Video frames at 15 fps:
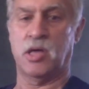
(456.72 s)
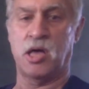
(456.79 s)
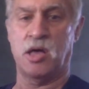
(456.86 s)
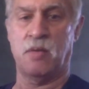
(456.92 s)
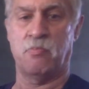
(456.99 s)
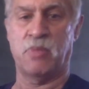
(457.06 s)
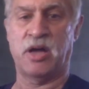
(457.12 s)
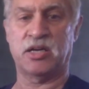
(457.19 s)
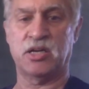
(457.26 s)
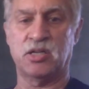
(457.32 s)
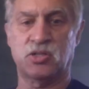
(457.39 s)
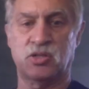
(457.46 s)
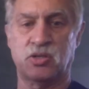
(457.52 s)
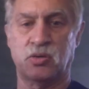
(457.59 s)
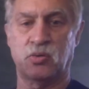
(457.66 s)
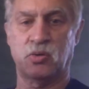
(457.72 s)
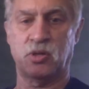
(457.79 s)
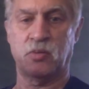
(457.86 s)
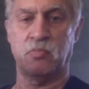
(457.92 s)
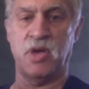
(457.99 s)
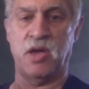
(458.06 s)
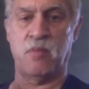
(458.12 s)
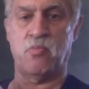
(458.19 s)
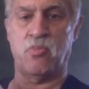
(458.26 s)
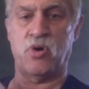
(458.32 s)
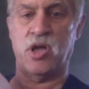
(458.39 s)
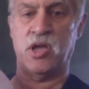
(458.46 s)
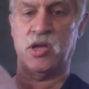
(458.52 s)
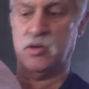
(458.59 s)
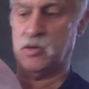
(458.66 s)
bucket with a
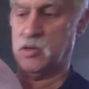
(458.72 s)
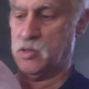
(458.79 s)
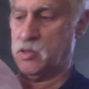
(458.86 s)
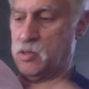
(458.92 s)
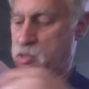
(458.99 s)
membrane,